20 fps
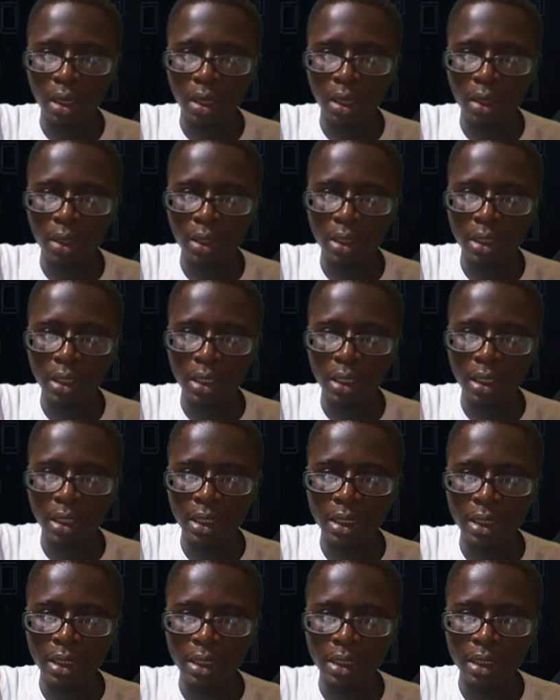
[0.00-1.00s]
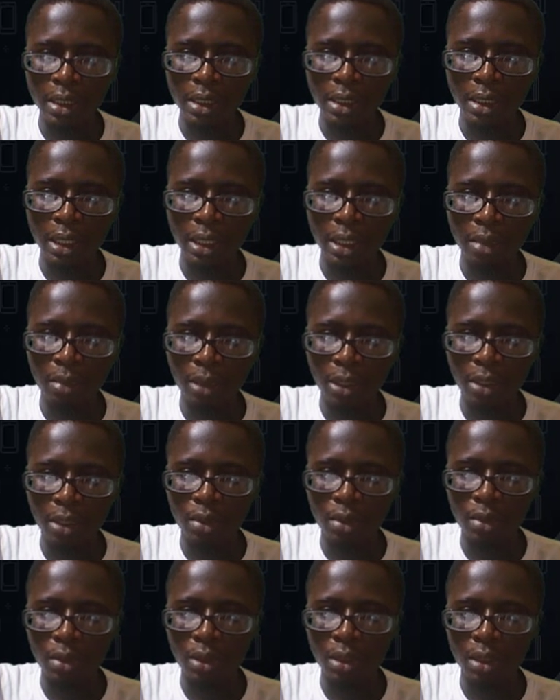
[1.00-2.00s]
alternate
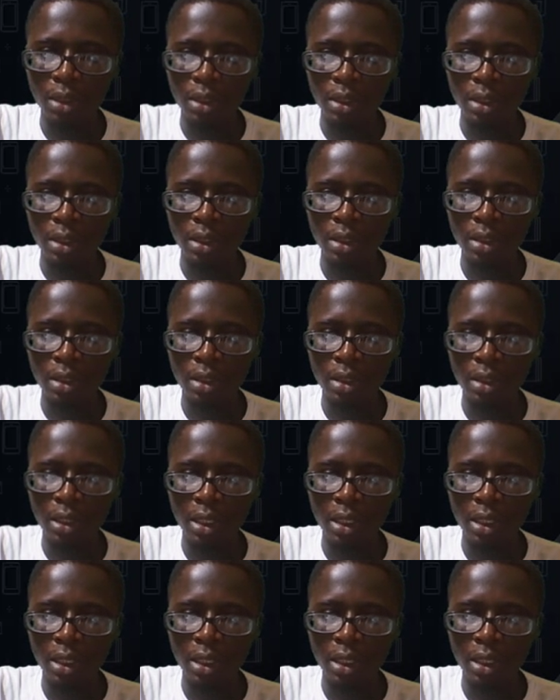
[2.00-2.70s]
segment to this.